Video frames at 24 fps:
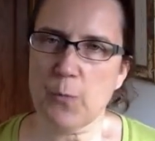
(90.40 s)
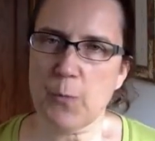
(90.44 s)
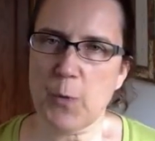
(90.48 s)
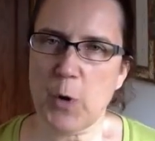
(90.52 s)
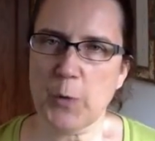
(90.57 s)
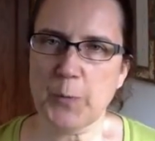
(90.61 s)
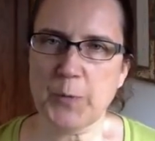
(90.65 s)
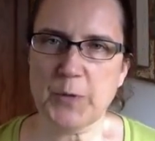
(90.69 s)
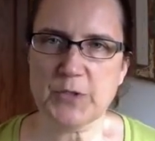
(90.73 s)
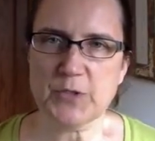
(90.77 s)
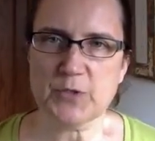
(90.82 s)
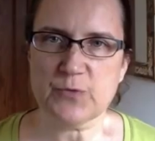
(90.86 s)

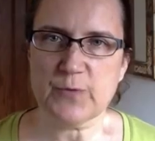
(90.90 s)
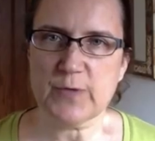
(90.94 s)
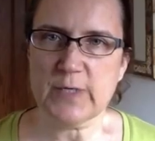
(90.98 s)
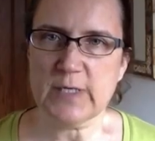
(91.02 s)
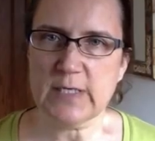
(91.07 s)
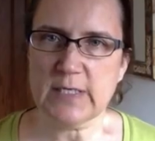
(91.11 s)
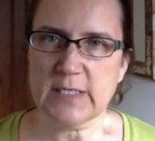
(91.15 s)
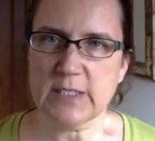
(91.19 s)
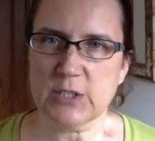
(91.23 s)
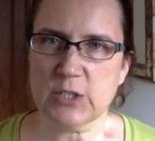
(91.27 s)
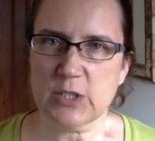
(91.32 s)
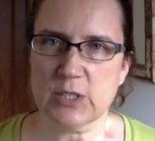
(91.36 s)
Mobile is
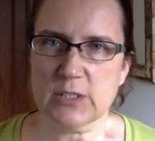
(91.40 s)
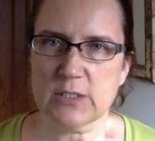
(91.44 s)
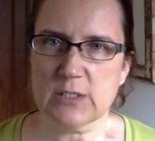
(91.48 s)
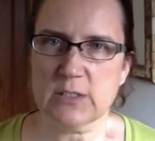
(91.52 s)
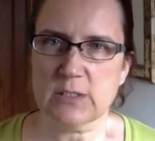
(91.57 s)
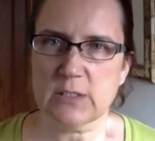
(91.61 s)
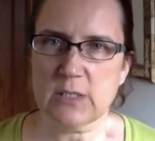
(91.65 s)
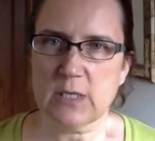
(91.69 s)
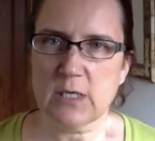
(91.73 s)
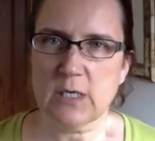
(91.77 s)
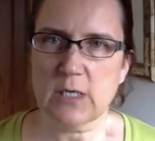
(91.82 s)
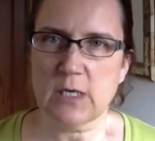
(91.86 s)
really
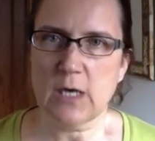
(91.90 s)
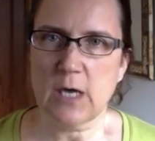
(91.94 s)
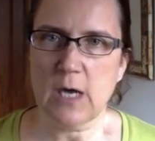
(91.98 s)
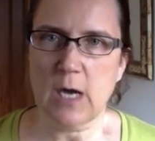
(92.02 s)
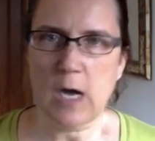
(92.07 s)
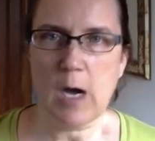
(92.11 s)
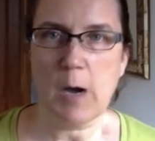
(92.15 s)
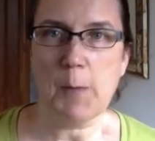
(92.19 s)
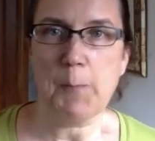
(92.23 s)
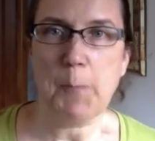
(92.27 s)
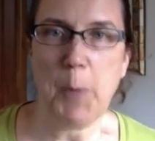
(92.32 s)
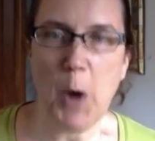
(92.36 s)
just
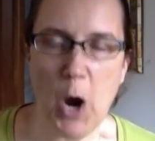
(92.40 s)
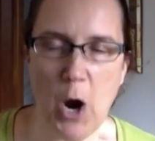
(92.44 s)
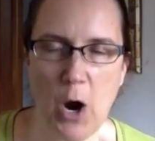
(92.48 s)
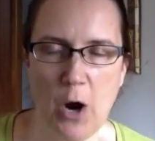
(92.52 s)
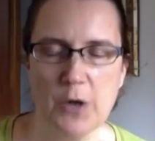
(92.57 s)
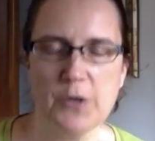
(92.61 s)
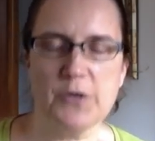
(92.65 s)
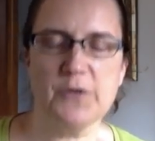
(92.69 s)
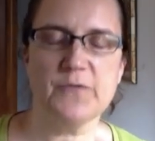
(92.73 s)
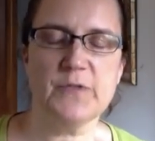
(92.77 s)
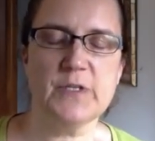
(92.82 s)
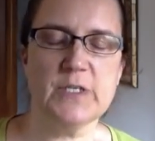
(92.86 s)
a
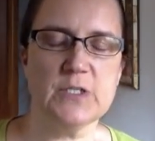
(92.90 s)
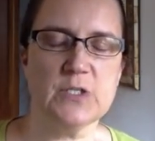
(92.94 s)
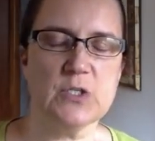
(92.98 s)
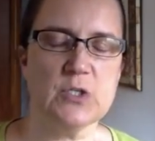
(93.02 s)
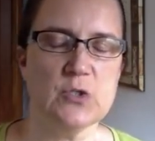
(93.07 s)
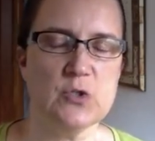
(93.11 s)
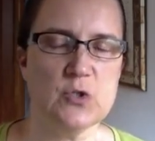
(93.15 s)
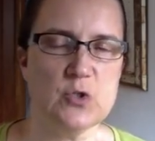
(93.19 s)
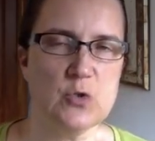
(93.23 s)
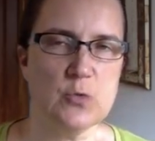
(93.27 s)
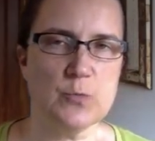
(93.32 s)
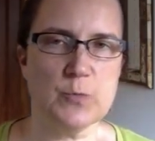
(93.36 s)
part of these
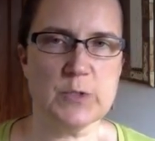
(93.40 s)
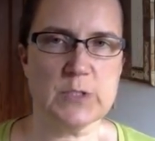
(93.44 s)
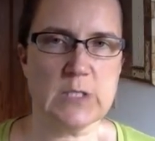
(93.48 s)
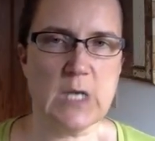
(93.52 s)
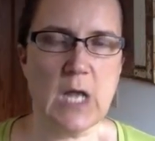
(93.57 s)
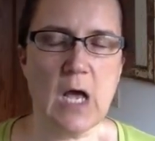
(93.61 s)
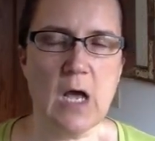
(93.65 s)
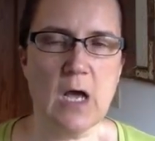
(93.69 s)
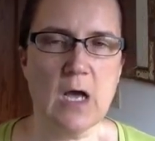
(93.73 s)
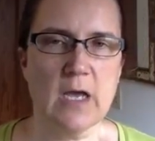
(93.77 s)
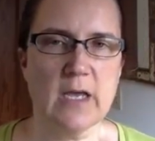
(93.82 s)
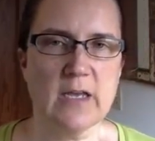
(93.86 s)
consumers'
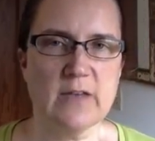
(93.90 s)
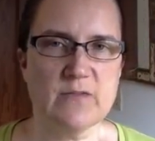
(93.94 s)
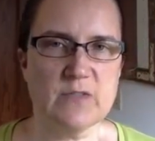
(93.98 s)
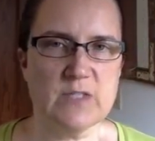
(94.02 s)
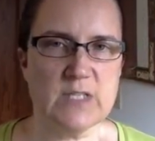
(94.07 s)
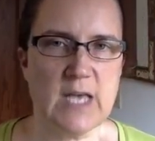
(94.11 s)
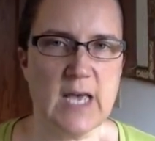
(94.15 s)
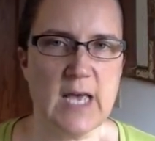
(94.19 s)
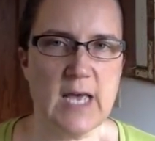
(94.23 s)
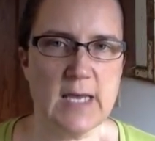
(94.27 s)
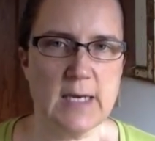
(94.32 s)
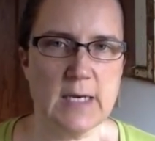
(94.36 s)

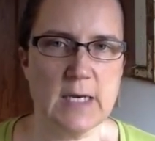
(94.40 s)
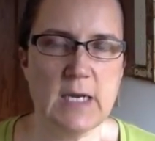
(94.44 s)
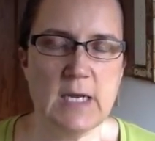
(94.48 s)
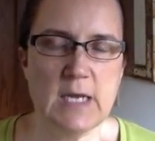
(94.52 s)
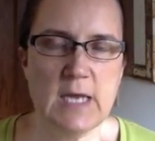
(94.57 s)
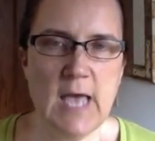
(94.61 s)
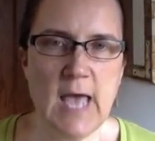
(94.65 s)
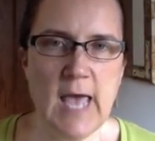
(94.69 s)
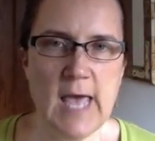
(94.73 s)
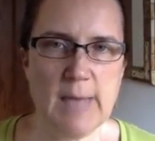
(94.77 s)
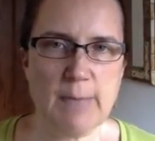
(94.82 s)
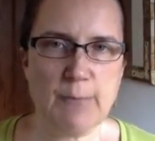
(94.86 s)
lives,
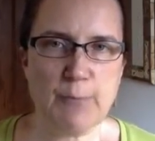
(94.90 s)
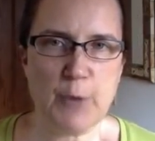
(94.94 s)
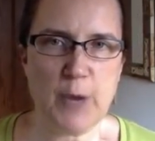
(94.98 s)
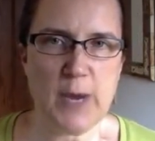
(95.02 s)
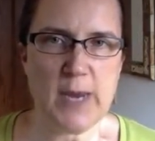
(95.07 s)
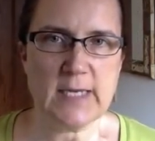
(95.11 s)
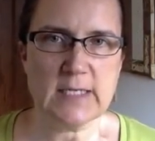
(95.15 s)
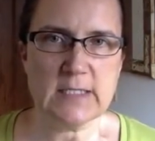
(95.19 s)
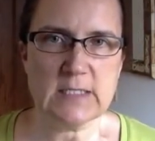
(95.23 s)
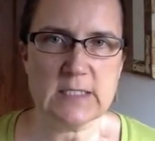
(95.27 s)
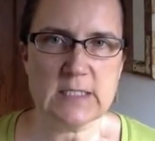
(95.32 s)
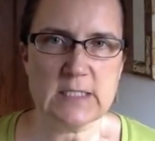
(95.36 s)
and
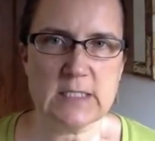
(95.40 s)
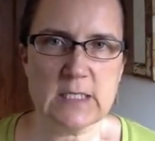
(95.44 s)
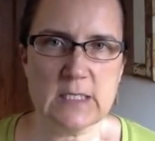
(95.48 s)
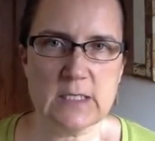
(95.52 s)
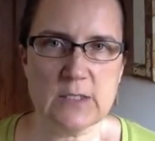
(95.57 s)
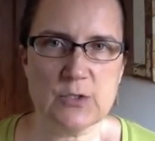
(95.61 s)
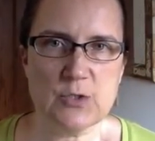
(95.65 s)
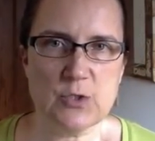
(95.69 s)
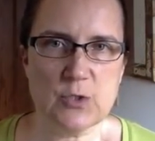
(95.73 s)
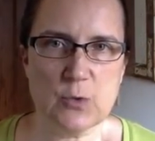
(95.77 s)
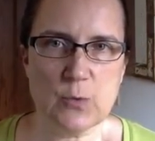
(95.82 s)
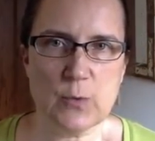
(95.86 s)
brands
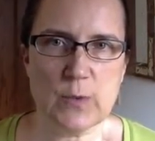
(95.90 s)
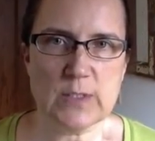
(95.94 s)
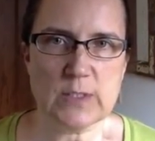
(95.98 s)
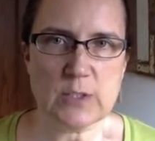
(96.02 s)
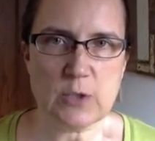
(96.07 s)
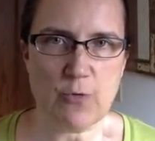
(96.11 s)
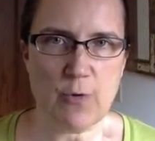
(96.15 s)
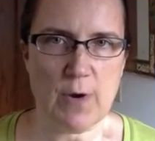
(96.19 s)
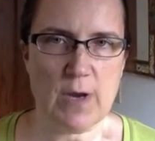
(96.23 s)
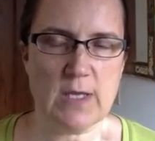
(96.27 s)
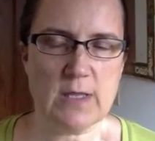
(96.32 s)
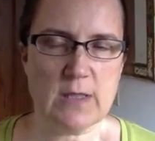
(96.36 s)
need to
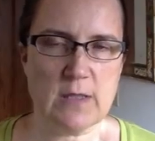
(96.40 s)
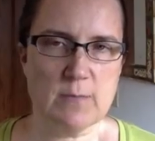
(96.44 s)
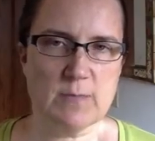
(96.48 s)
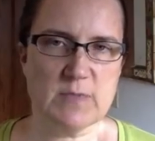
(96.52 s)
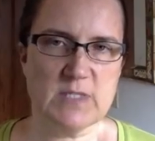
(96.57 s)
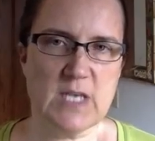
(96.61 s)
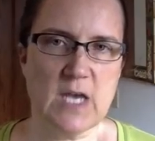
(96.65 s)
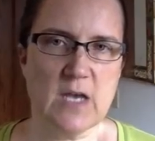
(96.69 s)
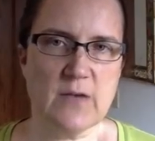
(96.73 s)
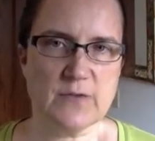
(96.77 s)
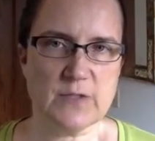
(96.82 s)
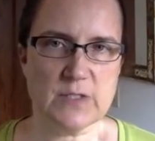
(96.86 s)
integrate
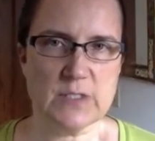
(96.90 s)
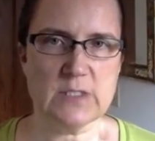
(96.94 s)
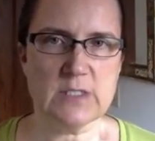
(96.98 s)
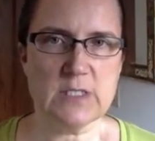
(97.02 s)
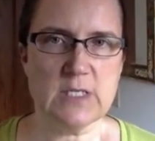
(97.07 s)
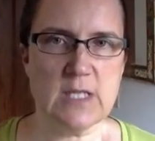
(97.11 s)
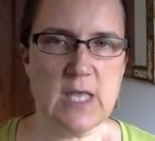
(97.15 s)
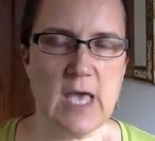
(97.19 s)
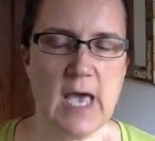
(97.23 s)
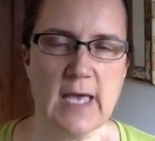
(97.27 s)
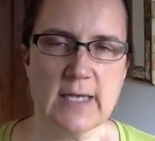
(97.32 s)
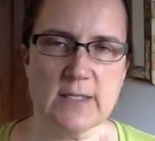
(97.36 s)
themselves
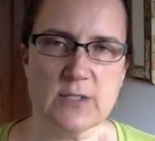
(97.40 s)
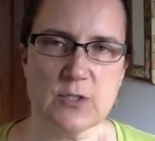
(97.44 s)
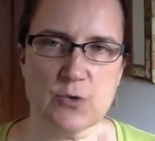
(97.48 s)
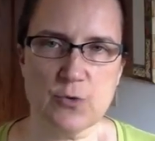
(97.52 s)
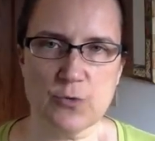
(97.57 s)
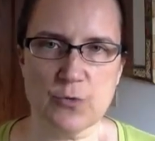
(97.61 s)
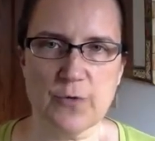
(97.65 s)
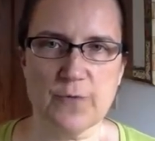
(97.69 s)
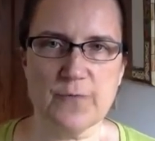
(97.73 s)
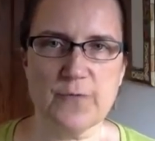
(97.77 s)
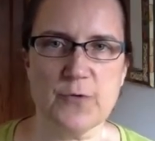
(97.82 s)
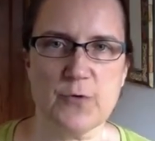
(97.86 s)
into that
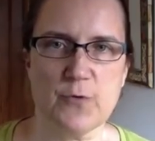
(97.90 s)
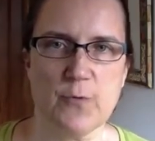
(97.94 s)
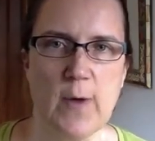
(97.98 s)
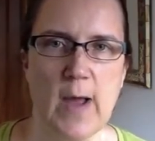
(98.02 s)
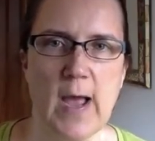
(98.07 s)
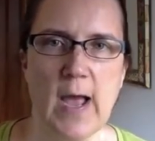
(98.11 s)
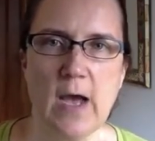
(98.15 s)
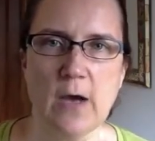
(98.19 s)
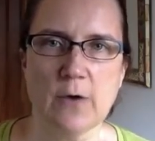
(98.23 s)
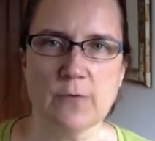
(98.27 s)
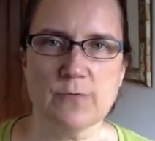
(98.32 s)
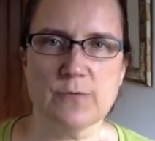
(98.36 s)
sort of
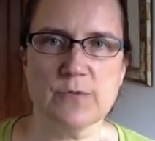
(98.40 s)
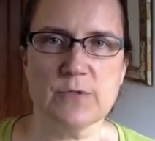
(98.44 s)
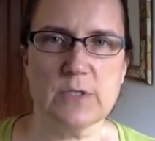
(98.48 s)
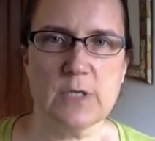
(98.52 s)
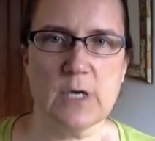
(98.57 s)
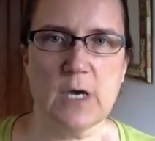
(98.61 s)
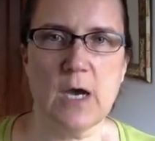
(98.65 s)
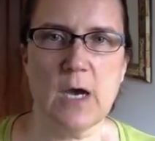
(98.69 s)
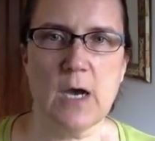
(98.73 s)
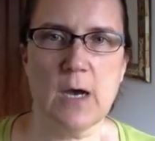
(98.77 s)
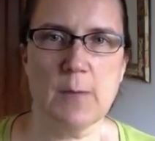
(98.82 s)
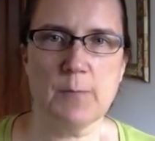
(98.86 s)
throughout
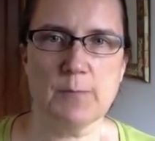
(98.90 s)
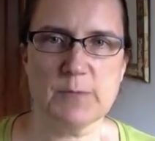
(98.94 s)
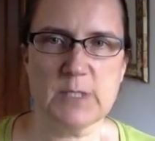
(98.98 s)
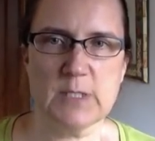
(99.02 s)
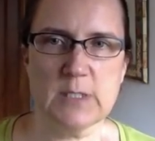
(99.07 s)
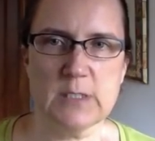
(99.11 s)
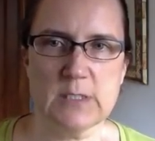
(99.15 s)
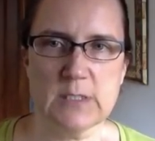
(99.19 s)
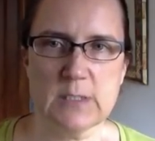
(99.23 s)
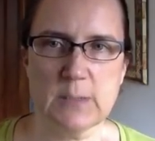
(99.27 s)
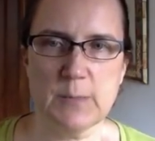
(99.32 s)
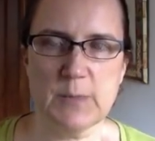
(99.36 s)

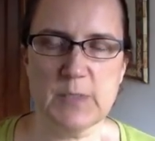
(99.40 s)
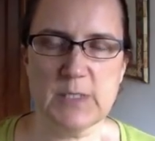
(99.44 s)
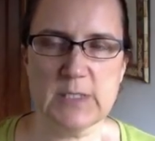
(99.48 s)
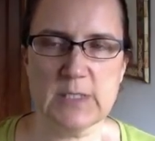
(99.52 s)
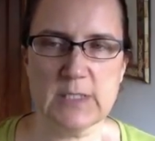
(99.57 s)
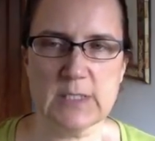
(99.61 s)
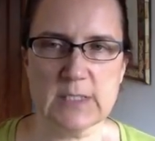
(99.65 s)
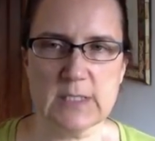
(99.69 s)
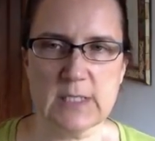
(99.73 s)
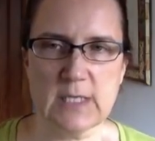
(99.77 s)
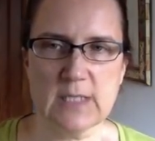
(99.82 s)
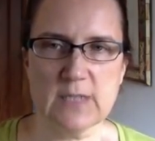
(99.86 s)
to be
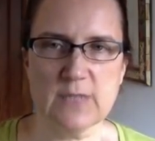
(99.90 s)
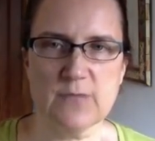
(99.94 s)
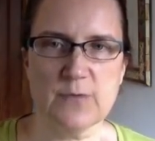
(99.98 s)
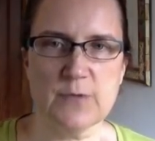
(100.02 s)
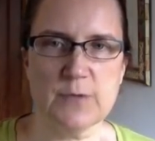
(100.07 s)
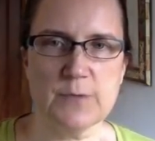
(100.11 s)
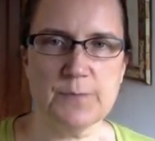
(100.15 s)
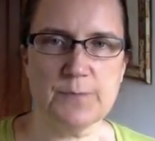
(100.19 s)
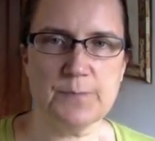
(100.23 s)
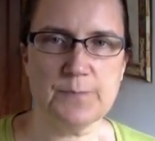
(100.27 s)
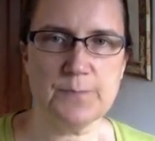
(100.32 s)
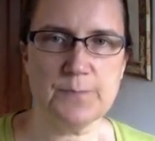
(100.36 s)
successful.